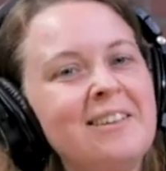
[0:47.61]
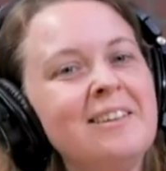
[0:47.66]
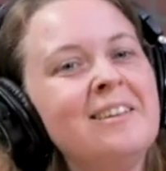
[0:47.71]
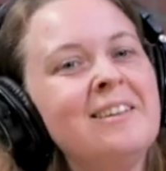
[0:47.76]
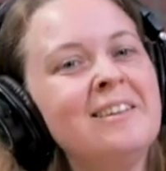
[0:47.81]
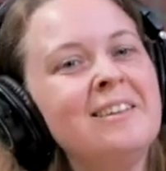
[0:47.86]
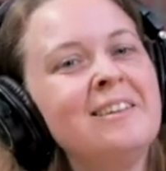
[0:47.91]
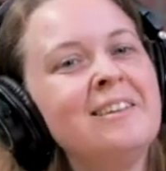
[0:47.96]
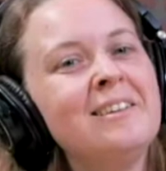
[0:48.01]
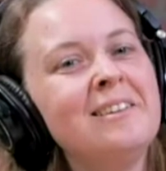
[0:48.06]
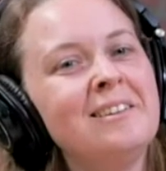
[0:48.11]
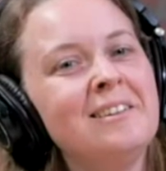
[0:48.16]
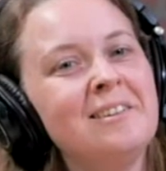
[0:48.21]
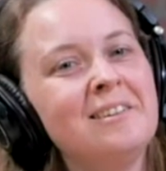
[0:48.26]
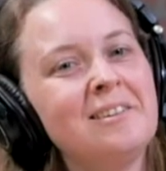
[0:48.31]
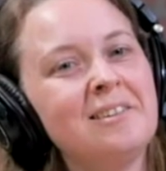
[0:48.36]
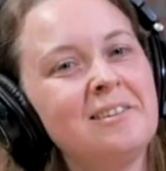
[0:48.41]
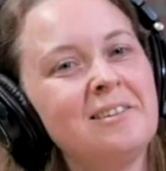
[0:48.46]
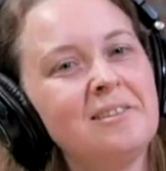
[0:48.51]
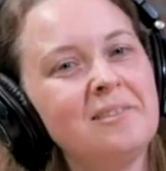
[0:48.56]

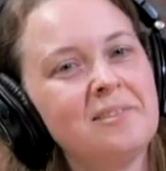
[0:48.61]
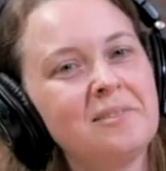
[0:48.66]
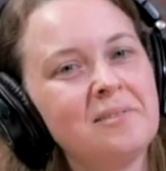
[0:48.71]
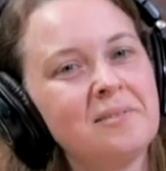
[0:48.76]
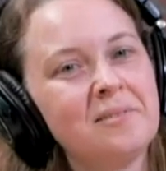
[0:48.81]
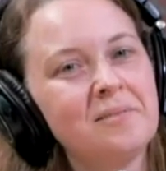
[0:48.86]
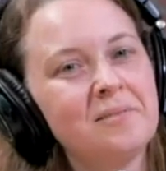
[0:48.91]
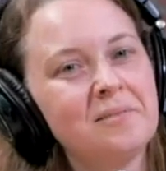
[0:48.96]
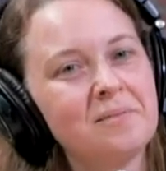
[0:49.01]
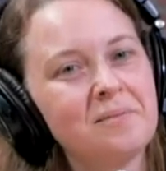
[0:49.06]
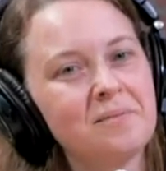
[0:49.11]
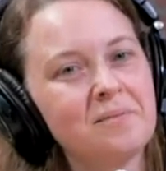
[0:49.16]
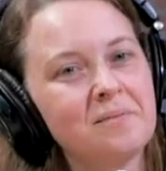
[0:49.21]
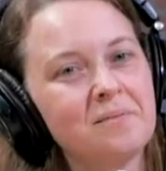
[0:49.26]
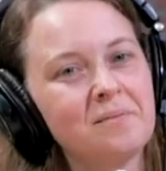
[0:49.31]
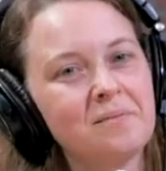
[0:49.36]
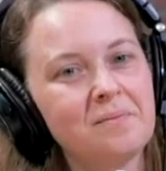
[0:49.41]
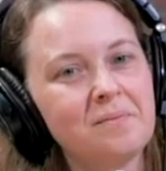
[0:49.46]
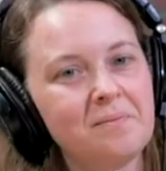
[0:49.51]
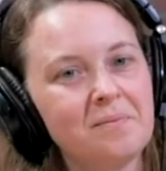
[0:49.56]

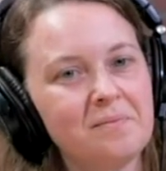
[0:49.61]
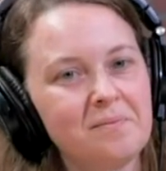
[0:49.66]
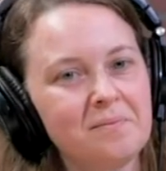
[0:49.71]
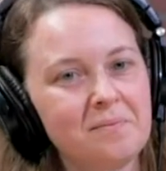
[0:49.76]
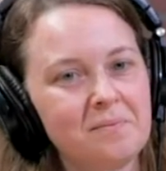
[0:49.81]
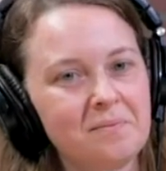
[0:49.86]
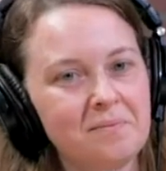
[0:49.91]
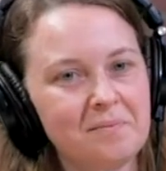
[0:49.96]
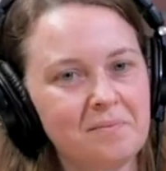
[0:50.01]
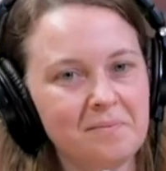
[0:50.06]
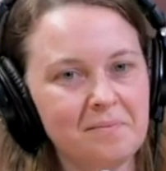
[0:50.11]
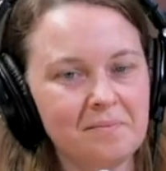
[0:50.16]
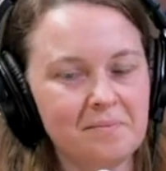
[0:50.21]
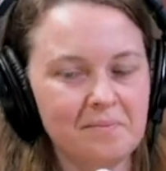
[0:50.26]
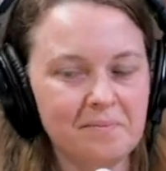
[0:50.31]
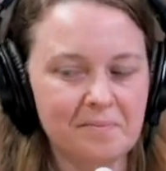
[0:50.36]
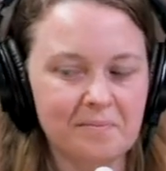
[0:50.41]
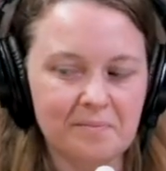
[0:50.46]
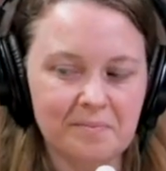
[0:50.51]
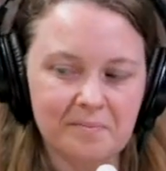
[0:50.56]

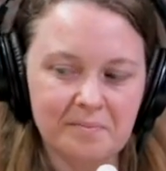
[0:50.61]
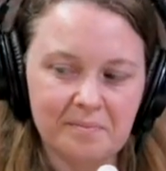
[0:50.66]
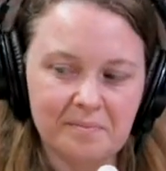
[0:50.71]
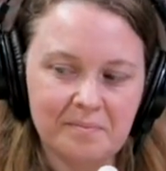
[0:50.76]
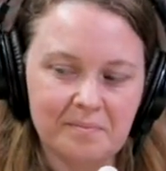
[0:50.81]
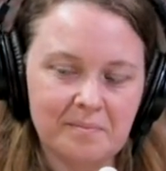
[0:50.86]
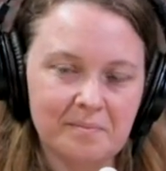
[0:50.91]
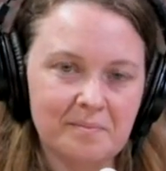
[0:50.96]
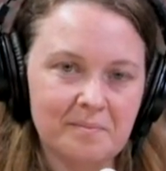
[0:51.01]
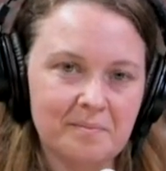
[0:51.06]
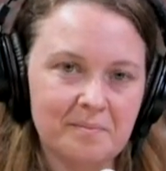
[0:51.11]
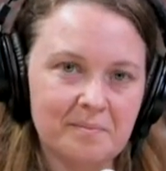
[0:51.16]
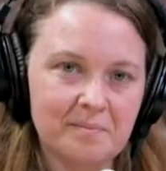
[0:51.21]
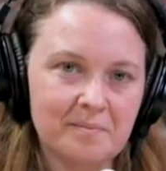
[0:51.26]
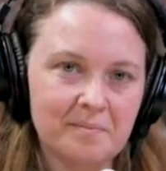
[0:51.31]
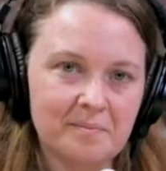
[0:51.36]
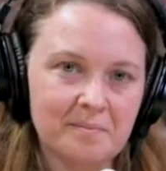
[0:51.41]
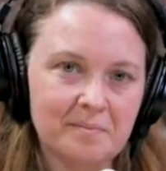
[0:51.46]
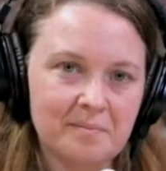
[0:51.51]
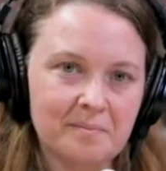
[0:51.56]

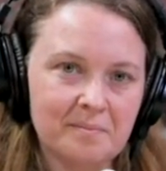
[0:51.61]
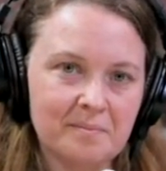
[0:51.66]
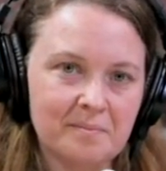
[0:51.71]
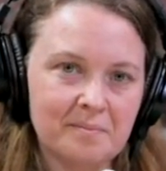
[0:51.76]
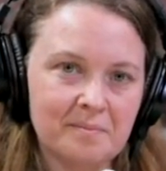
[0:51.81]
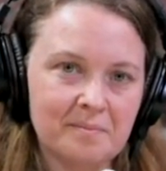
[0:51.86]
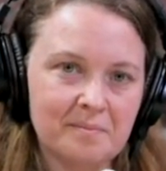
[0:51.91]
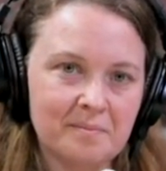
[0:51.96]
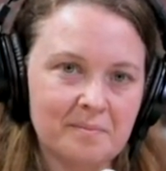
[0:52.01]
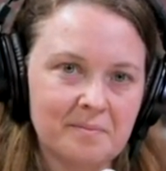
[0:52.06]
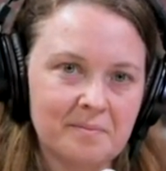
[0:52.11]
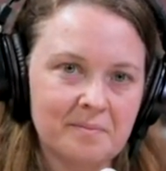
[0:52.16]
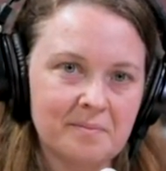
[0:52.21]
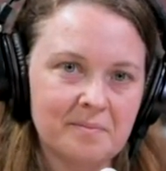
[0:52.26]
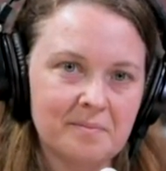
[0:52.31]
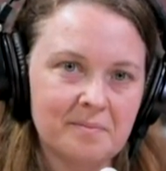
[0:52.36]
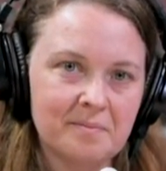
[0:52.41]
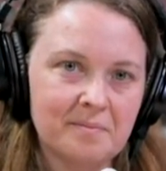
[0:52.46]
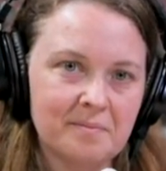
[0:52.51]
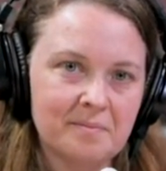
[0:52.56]

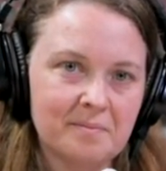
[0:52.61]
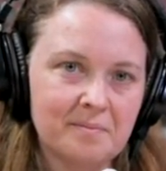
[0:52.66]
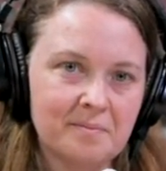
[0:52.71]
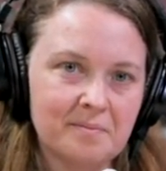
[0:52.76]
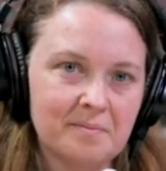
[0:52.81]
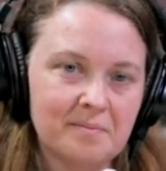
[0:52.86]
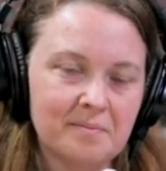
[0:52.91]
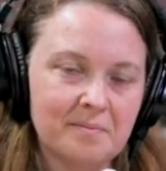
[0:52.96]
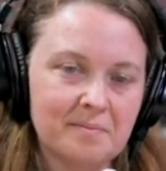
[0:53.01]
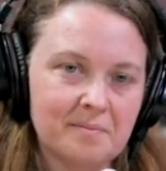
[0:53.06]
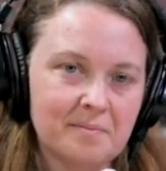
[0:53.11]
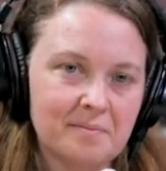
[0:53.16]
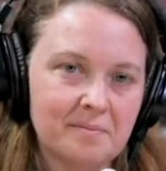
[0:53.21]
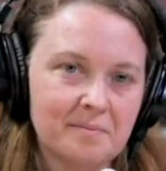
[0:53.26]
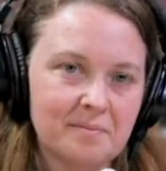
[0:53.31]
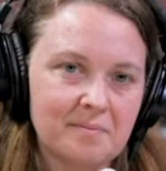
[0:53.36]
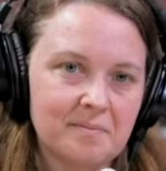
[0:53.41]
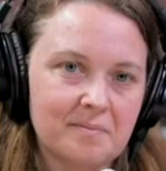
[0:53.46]
[no speech]